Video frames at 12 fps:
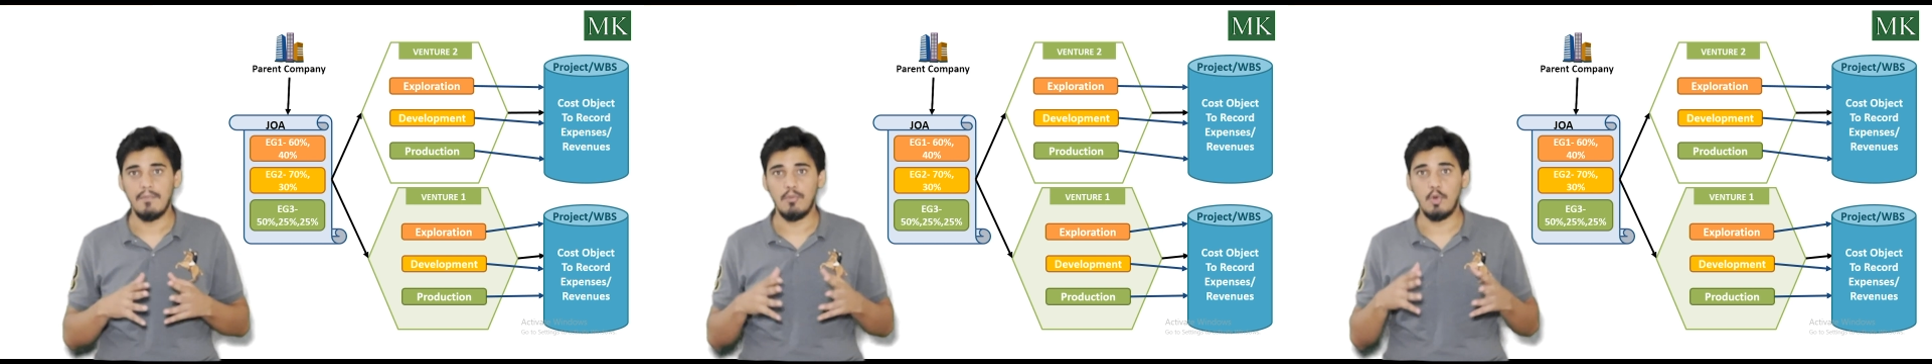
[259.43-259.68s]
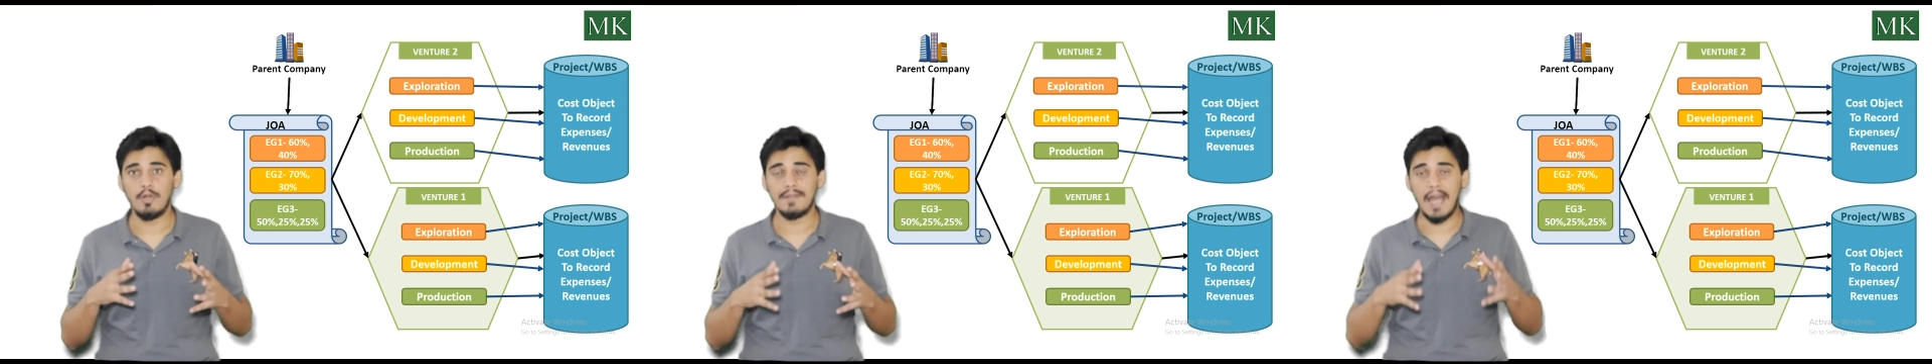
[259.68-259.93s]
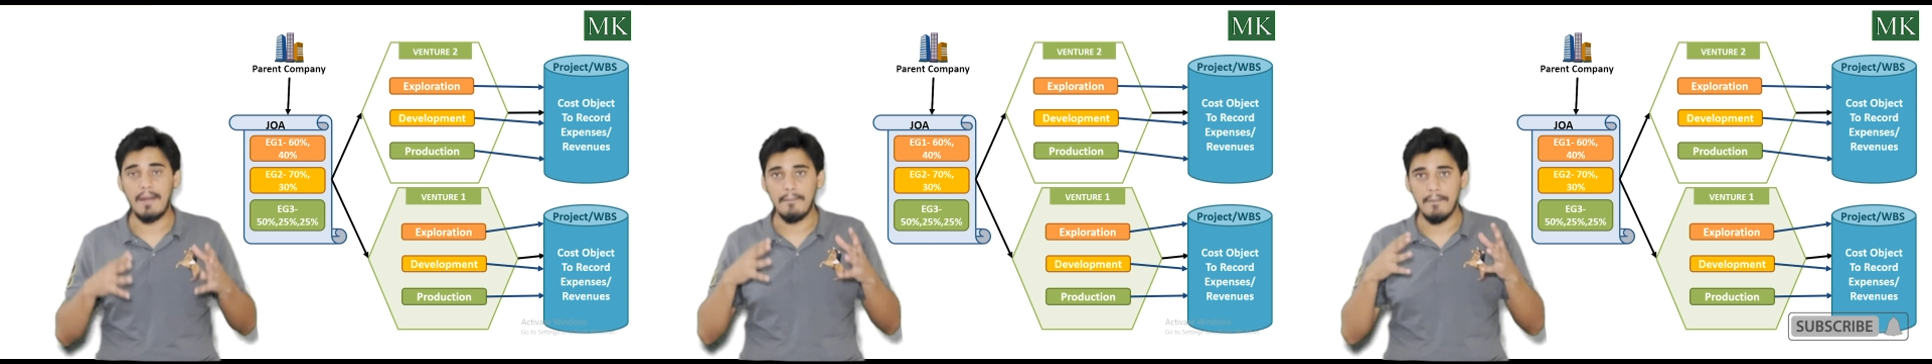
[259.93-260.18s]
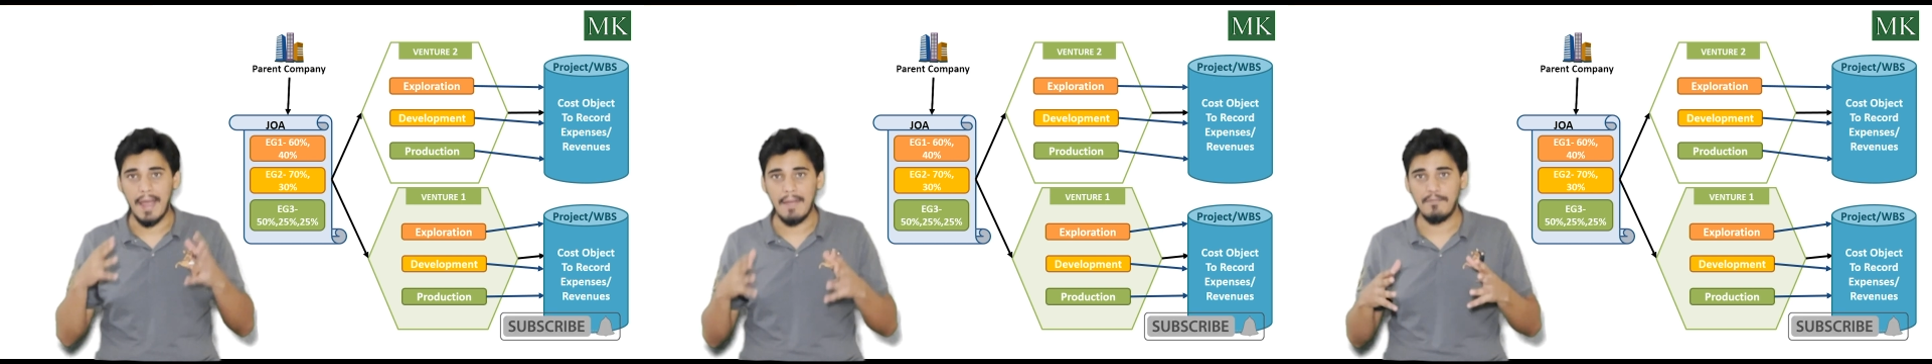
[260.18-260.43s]
both are
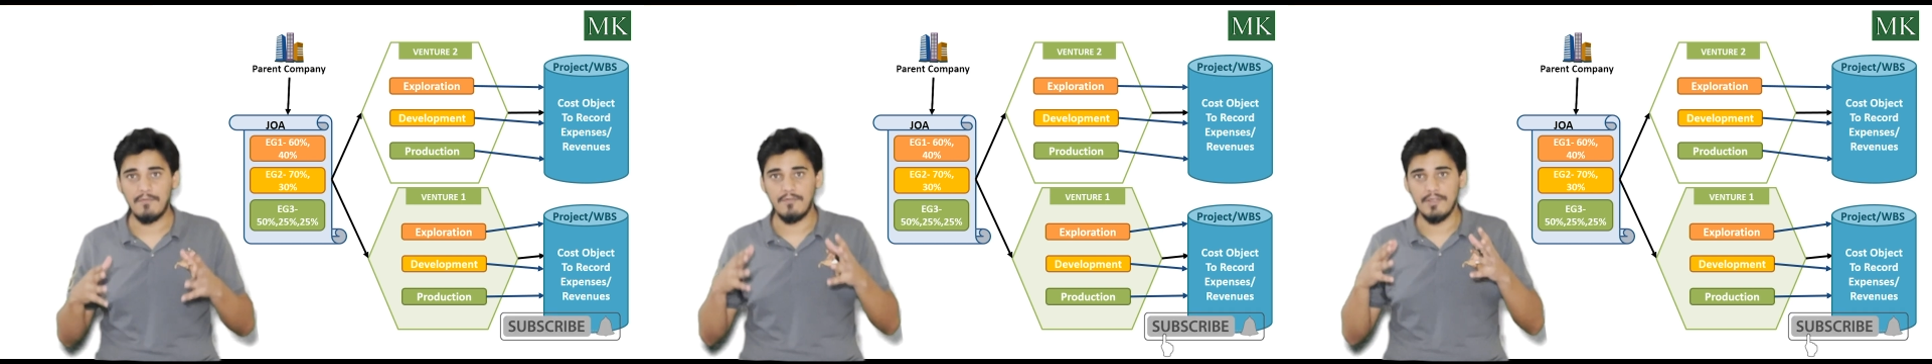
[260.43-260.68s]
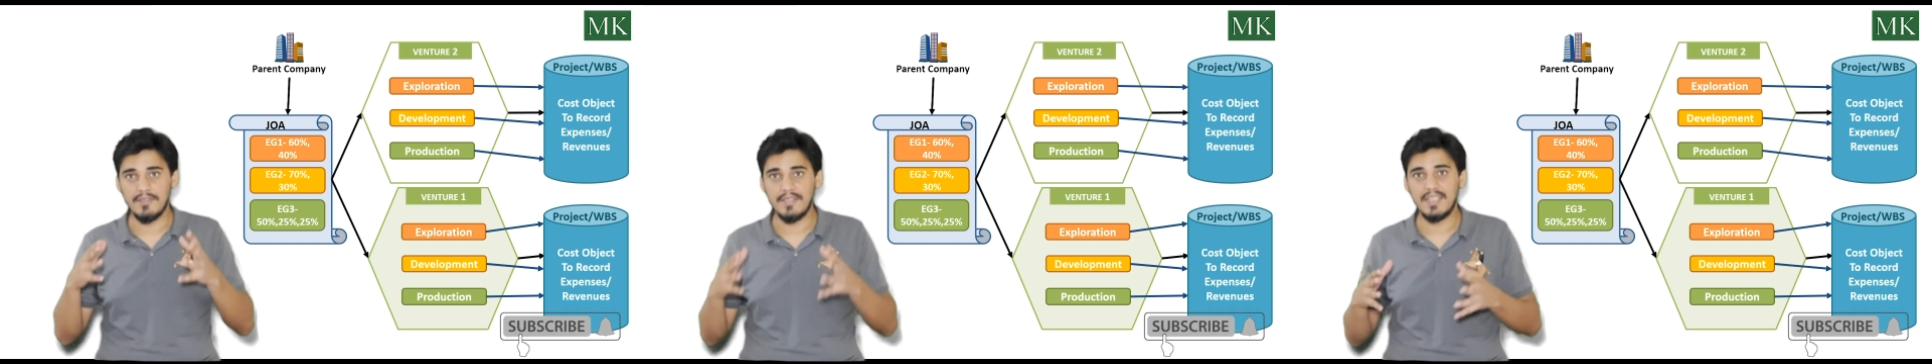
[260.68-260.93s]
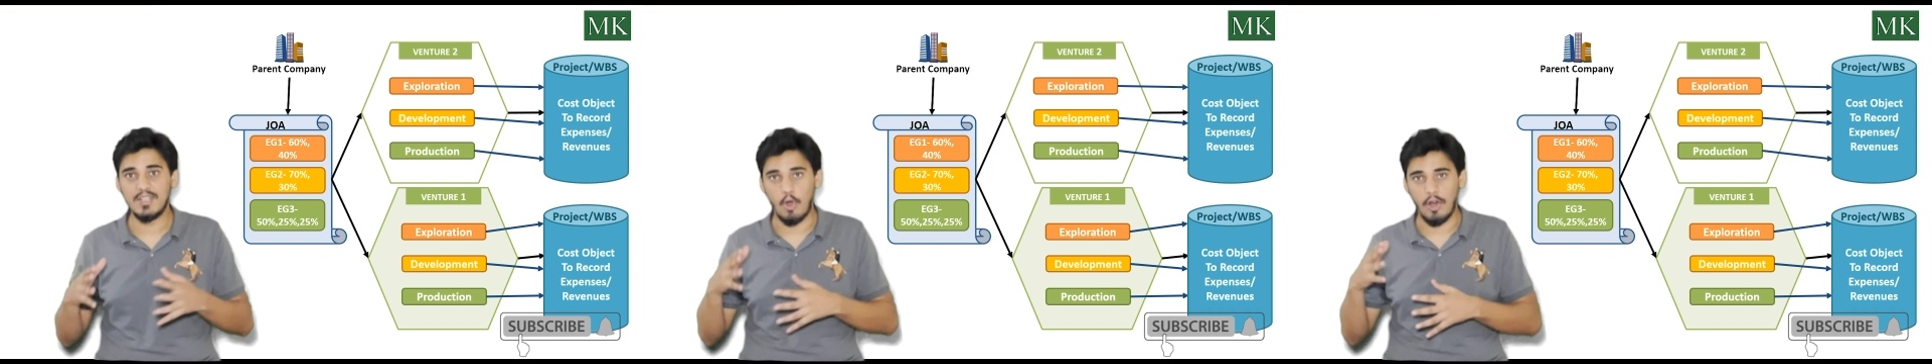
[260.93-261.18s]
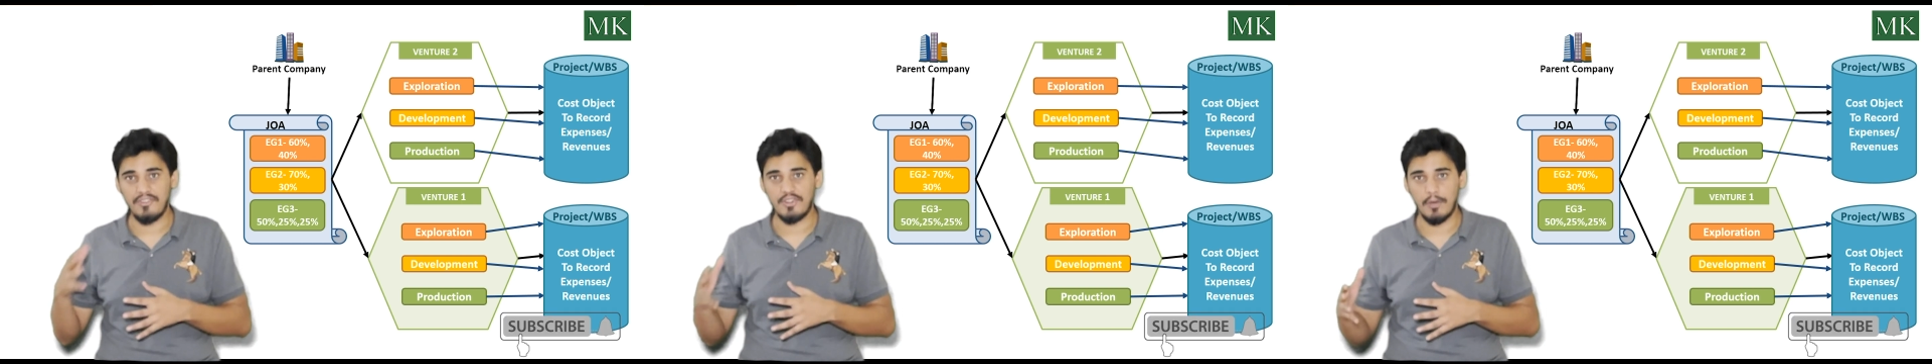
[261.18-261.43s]
mapped with the
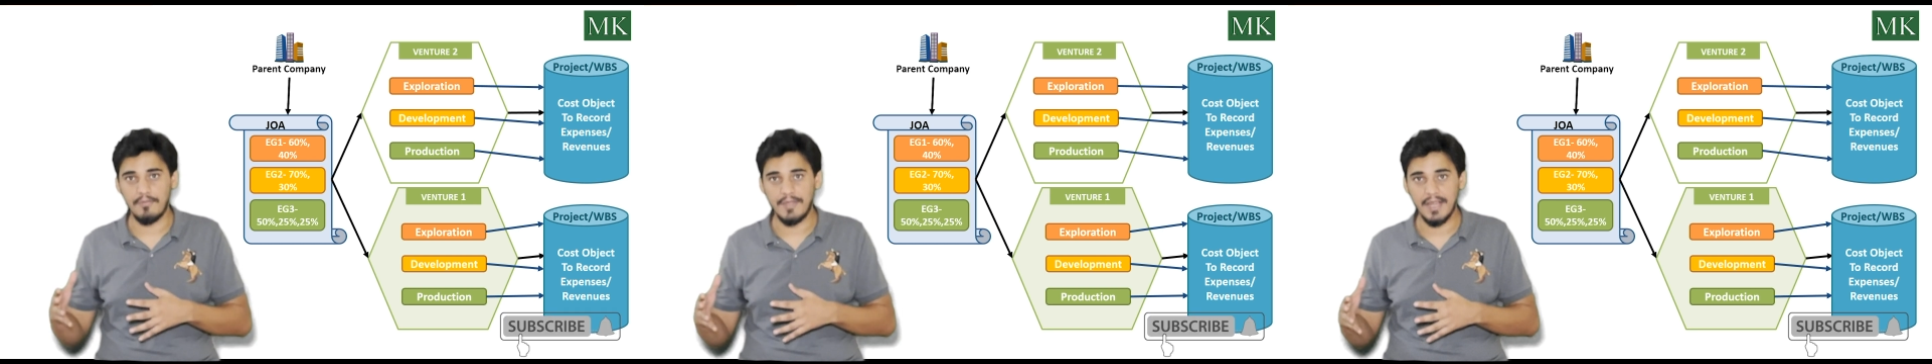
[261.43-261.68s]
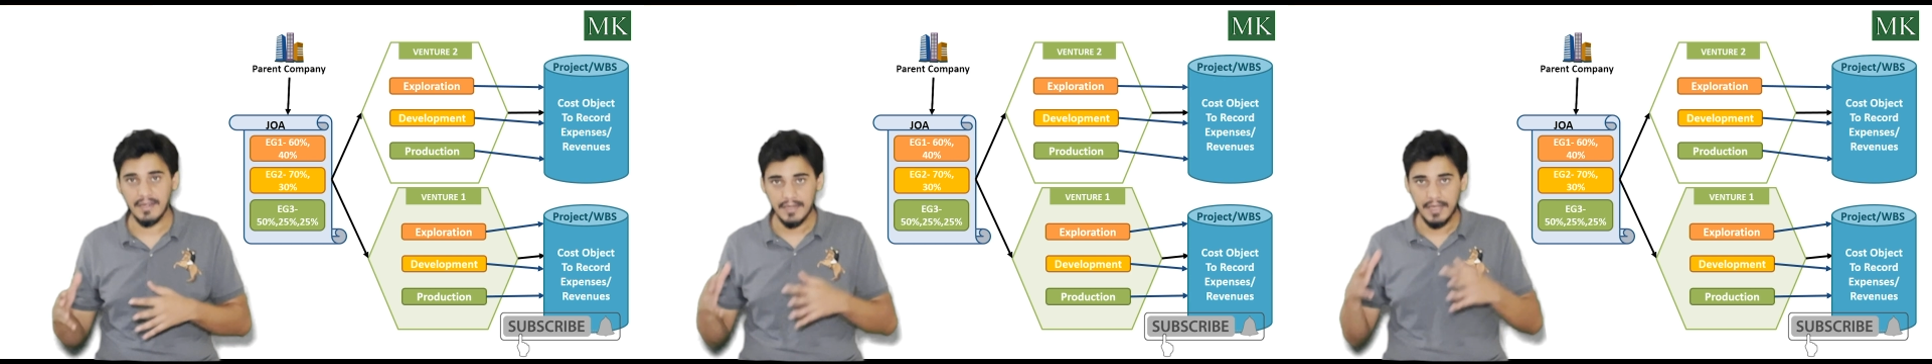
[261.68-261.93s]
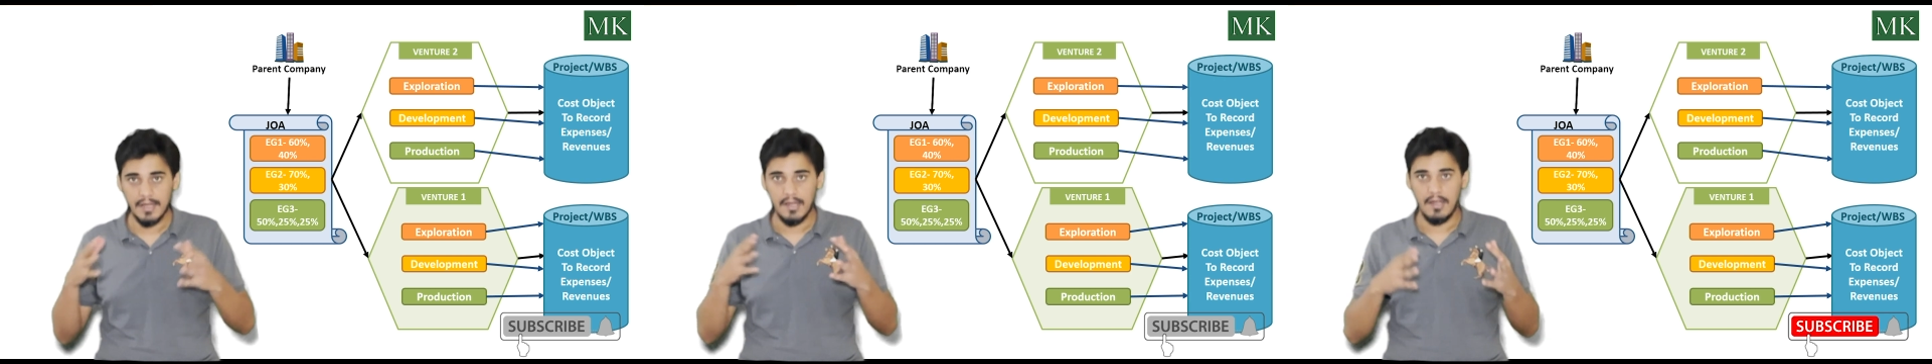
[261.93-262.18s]
cost object